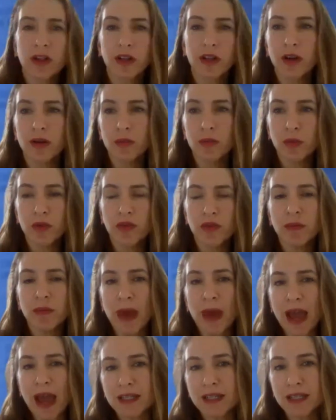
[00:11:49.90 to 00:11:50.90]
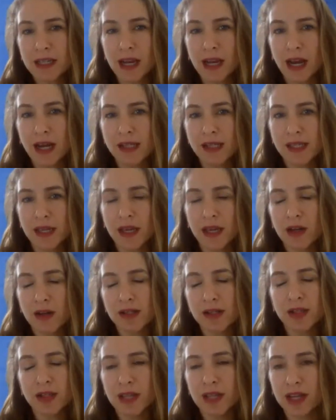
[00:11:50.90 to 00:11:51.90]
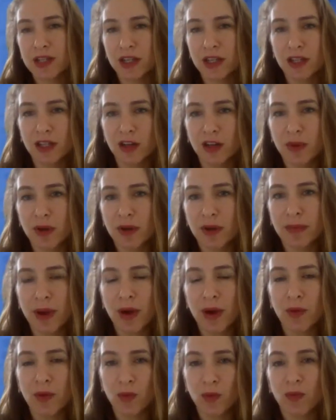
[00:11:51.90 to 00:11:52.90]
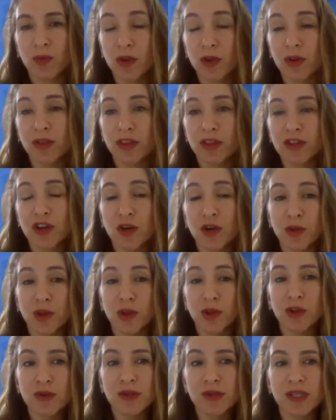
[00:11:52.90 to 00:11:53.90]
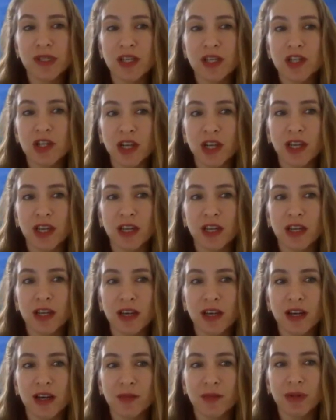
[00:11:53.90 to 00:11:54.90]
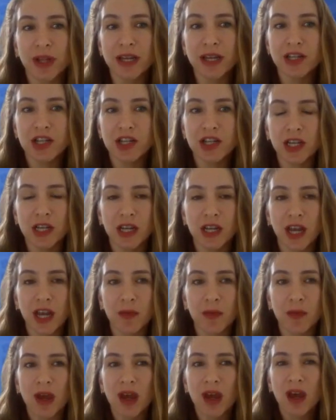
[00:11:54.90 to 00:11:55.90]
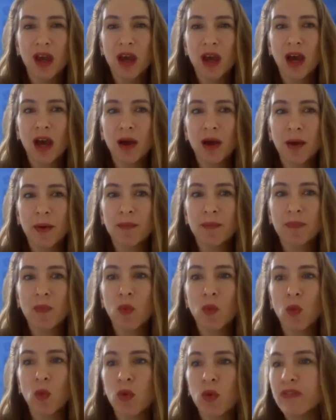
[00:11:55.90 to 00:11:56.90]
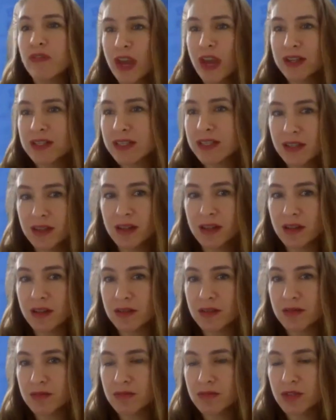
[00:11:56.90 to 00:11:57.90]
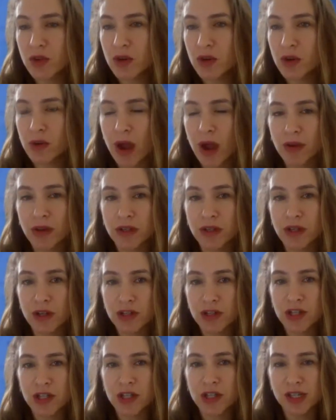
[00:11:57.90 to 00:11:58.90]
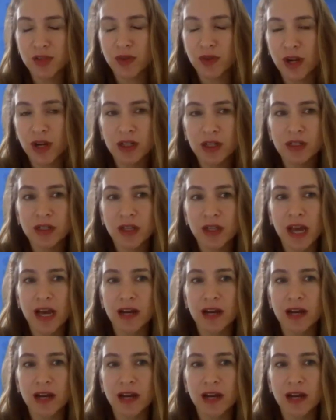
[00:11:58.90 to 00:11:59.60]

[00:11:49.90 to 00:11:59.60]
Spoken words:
clear. Moving back to Gaza and also touching a little bit about the term you used, the chicken, playing chicken game. We've yet to do a ground incursion in Israel.